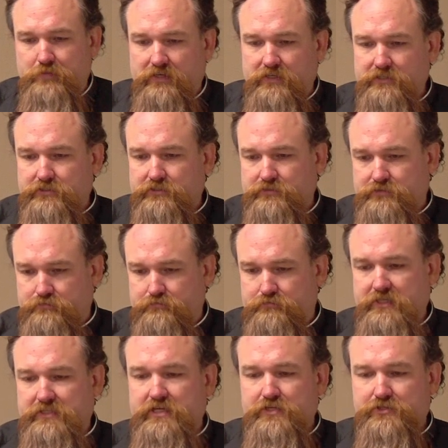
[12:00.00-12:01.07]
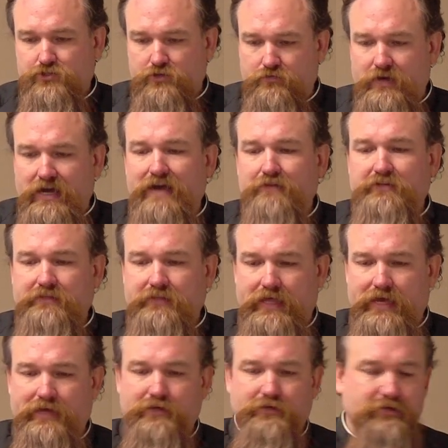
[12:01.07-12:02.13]
because this has survived in
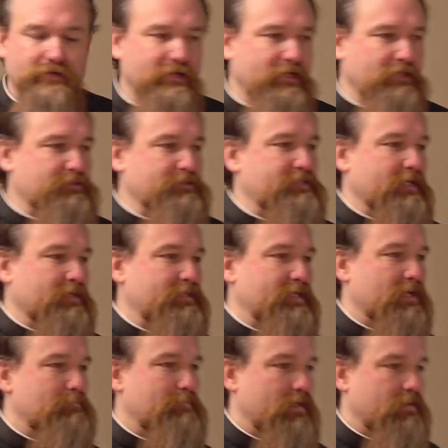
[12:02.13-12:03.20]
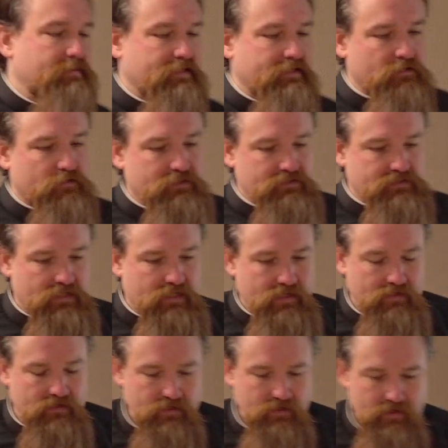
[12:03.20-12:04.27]
Latin. Interesting thing about Theodore's
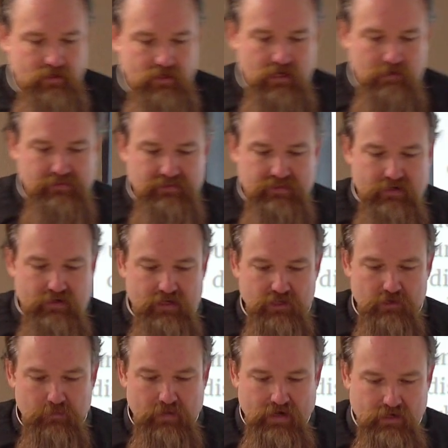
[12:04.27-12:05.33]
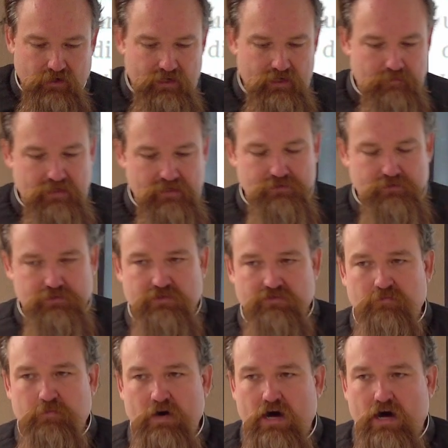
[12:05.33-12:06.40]
uh, commentary on the minor epistles
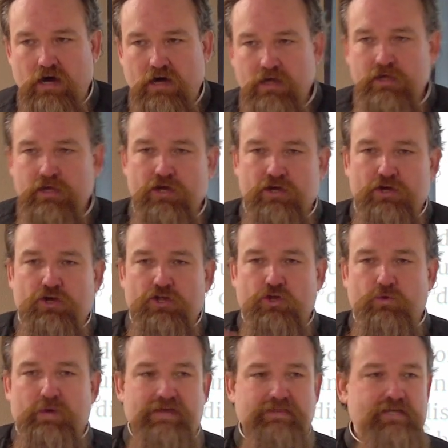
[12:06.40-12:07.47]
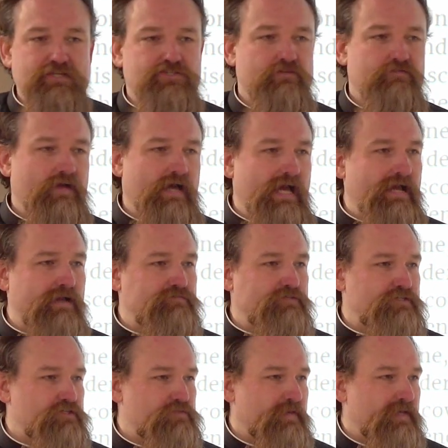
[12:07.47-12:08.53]
of Paul, the way they
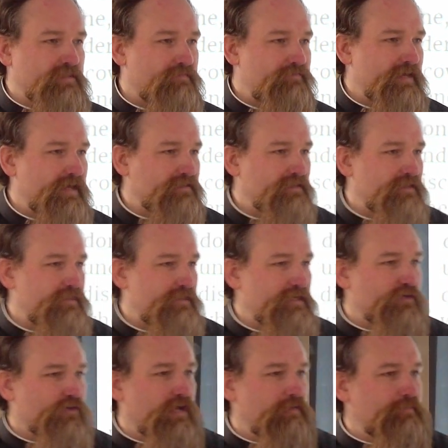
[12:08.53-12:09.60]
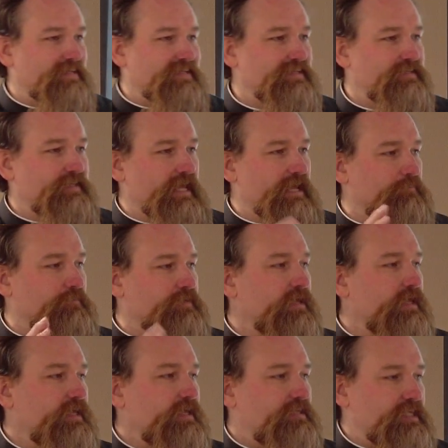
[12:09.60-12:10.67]
survived, despite the fact that Theodore had been condemned,
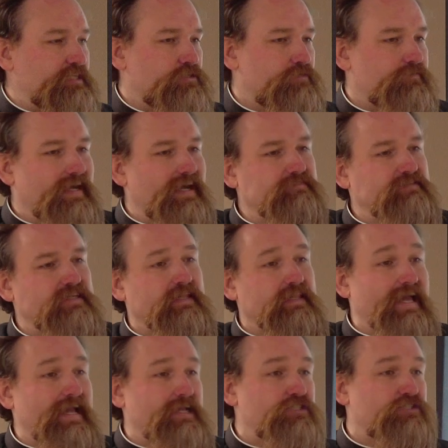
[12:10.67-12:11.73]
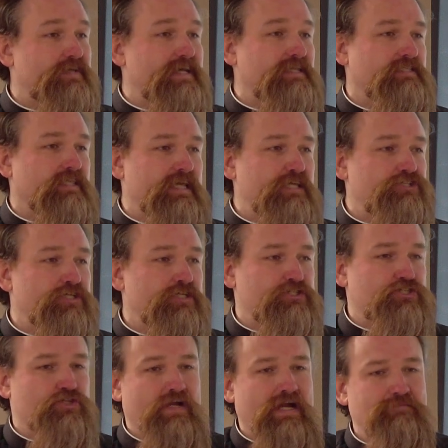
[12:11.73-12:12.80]
they survived in a Latin translation
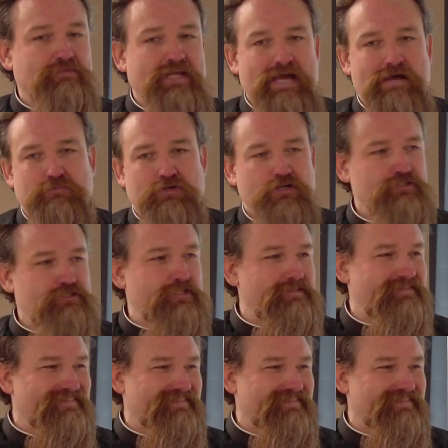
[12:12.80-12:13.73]
ascribed to Ambrose.